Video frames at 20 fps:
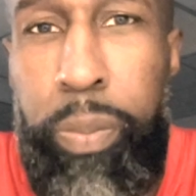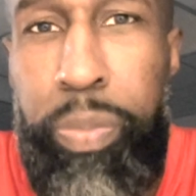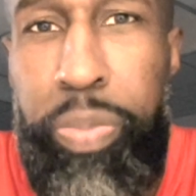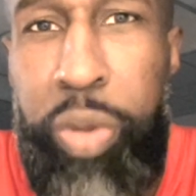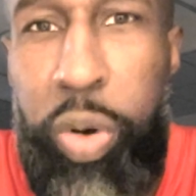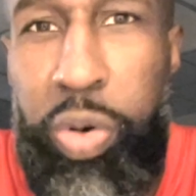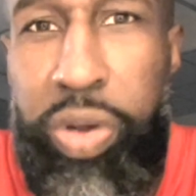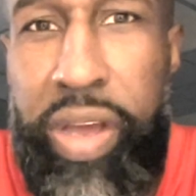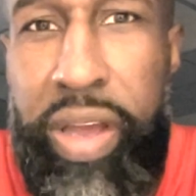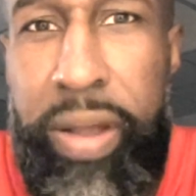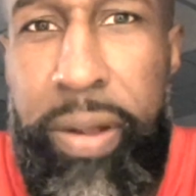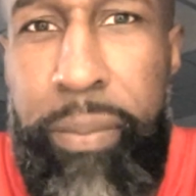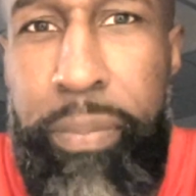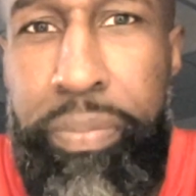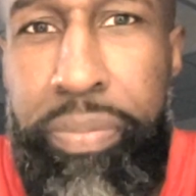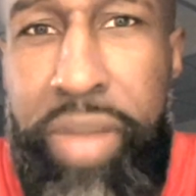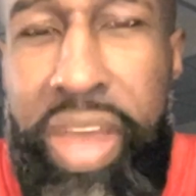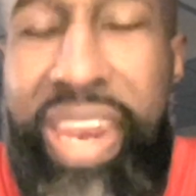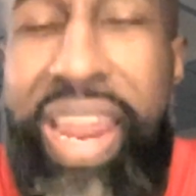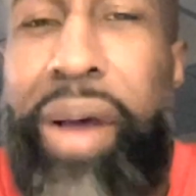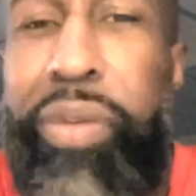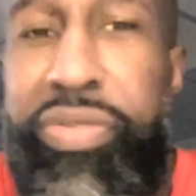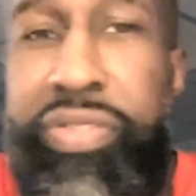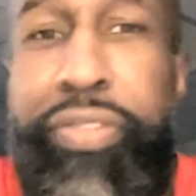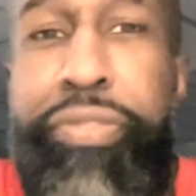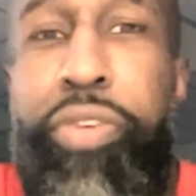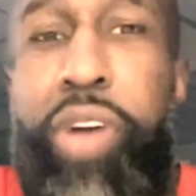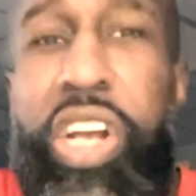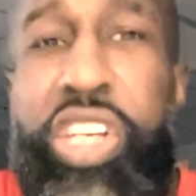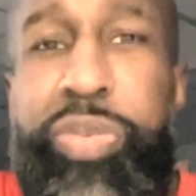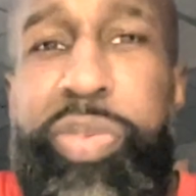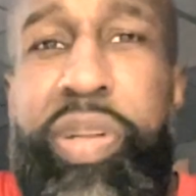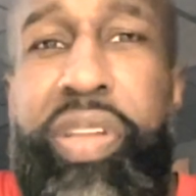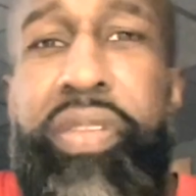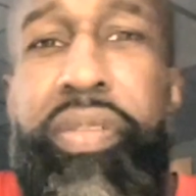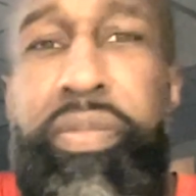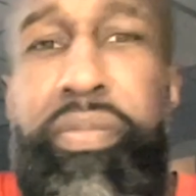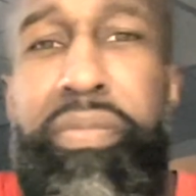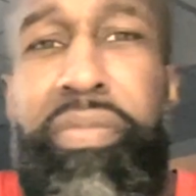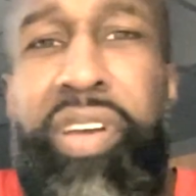Okay, and I was a freshman.
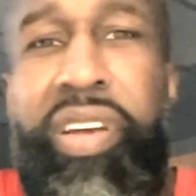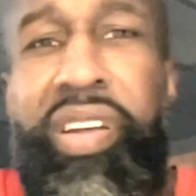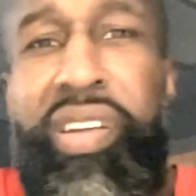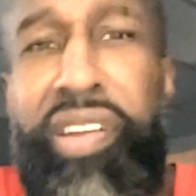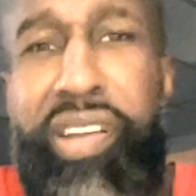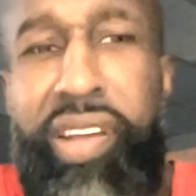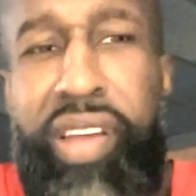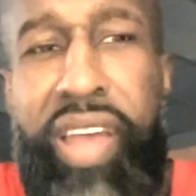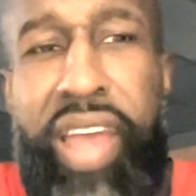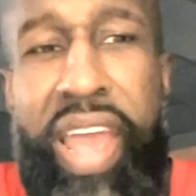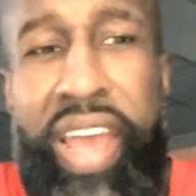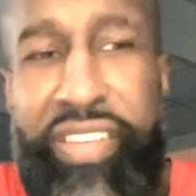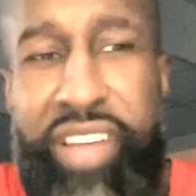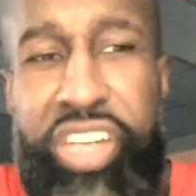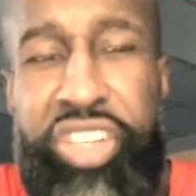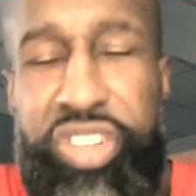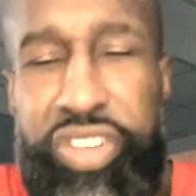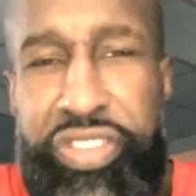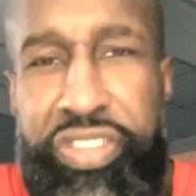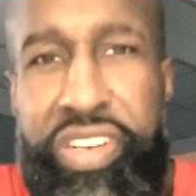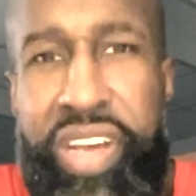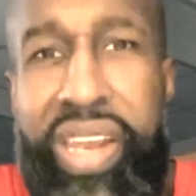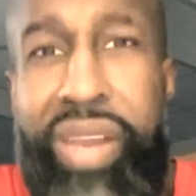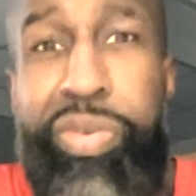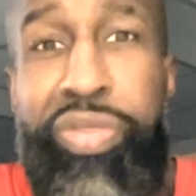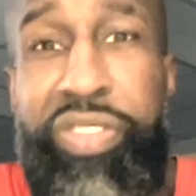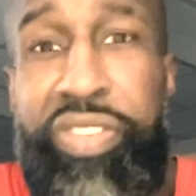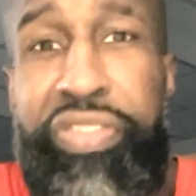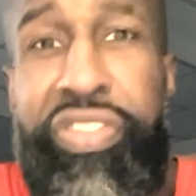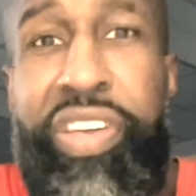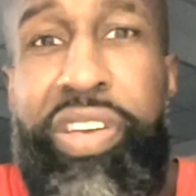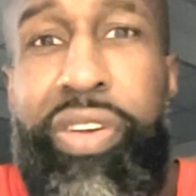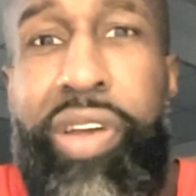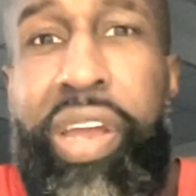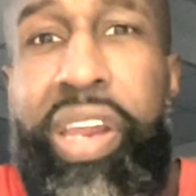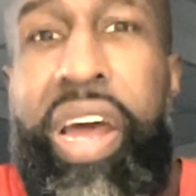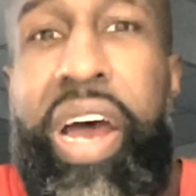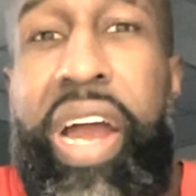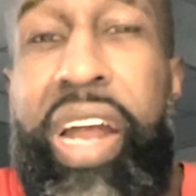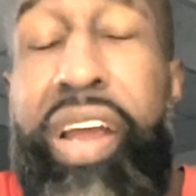As I just said, he was a senior
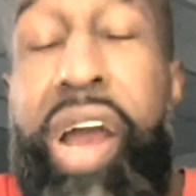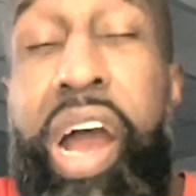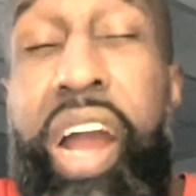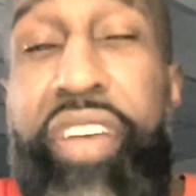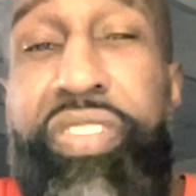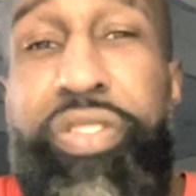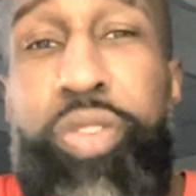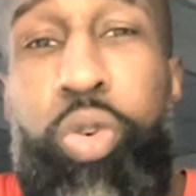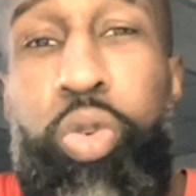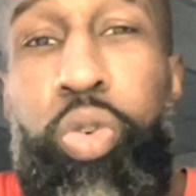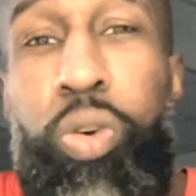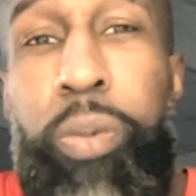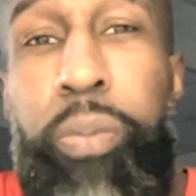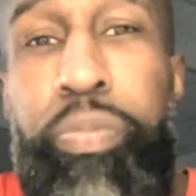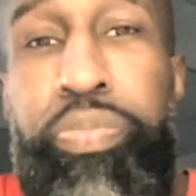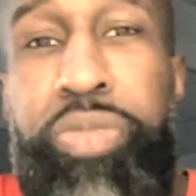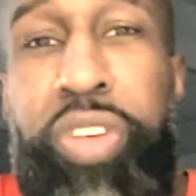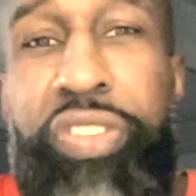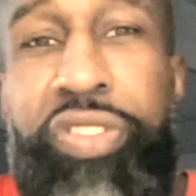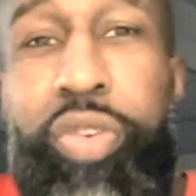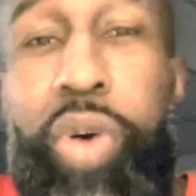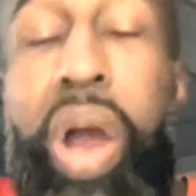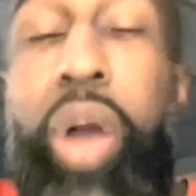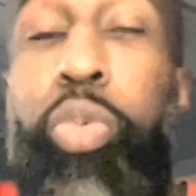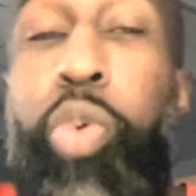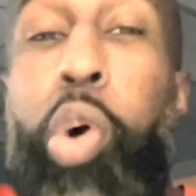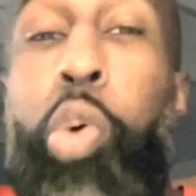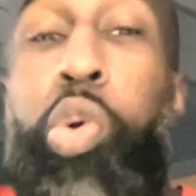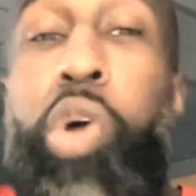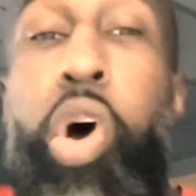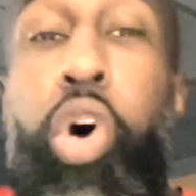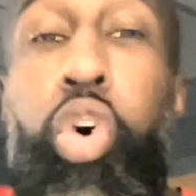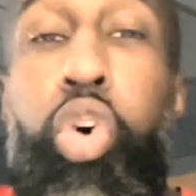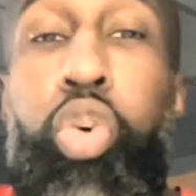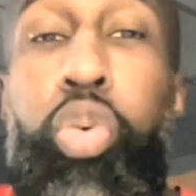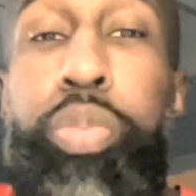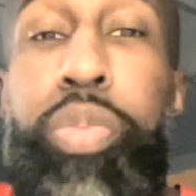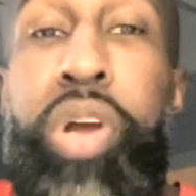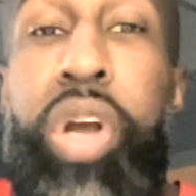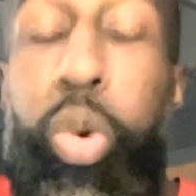in high school. So I rode
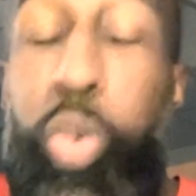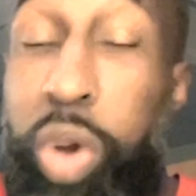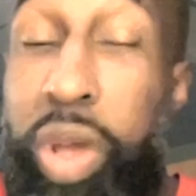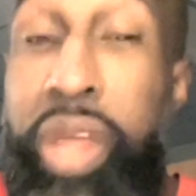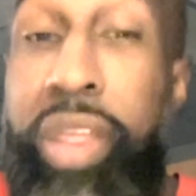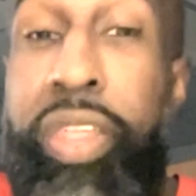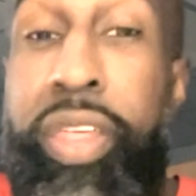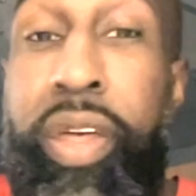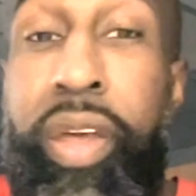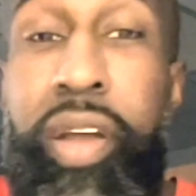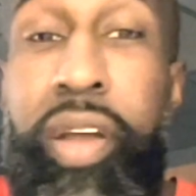home with